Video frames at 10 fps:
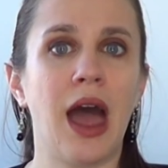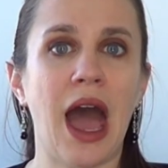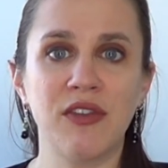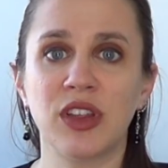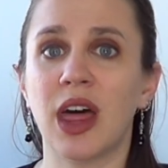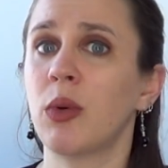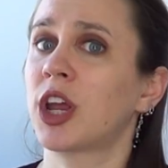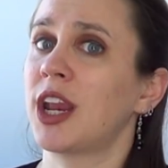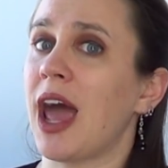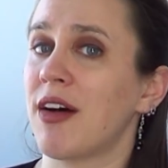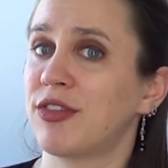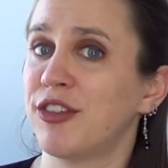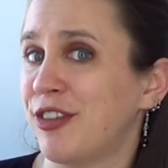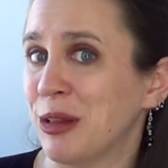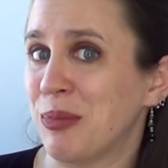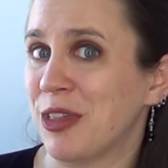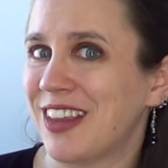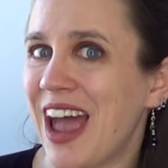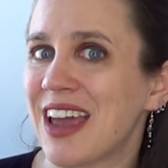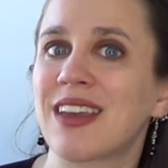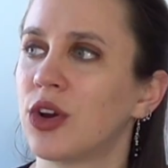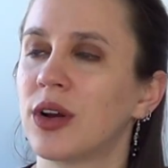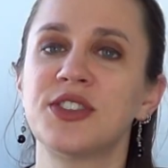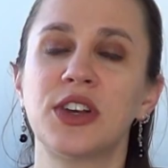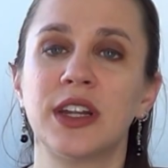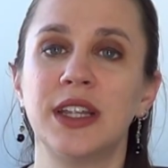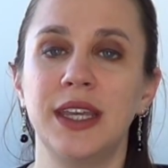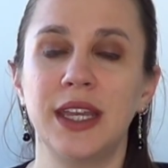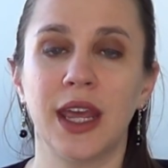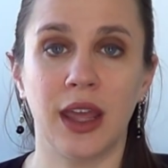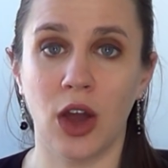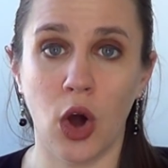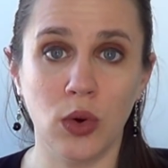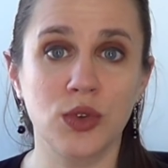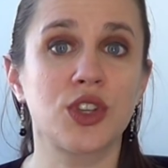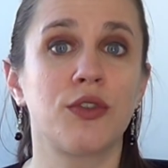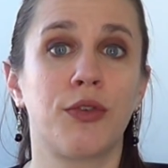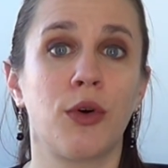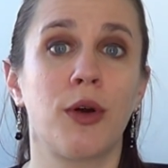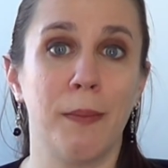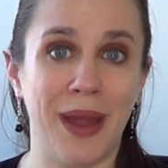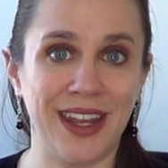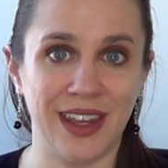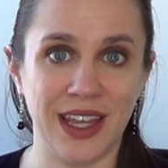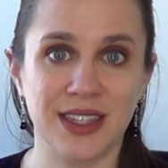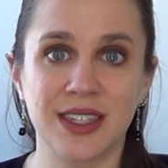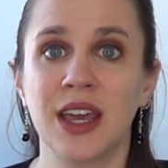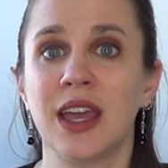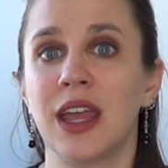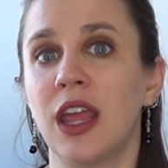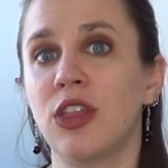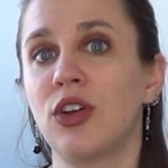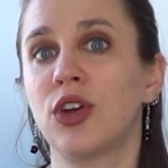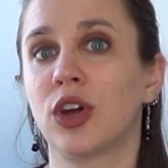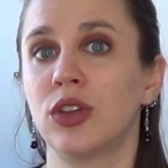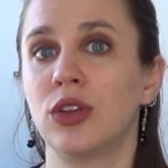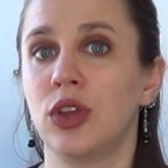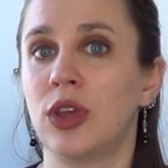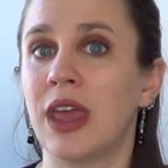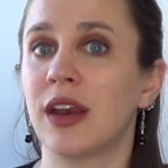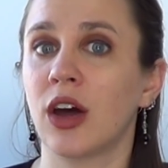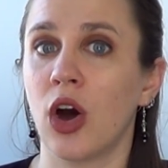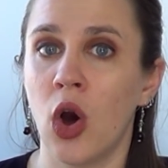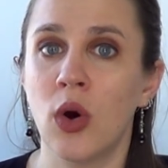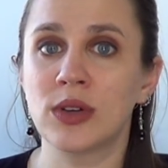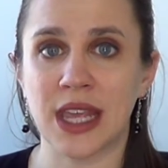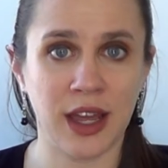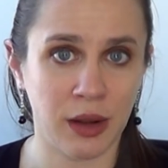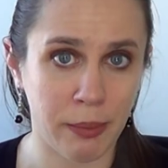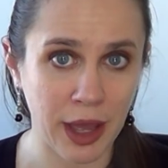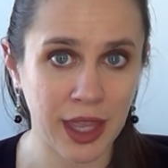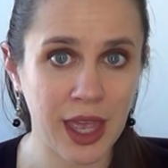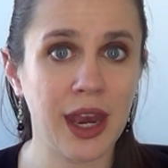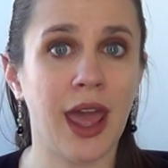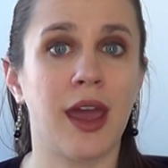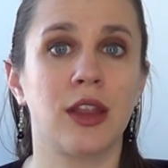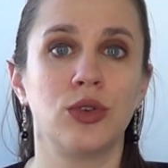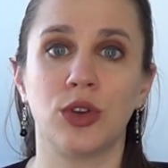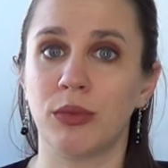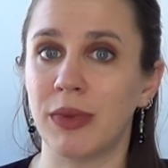After that, we're gonna have to fill up the tank. You're also gonna need a hose for maintenance. Either you can get a hose and a bucket and do your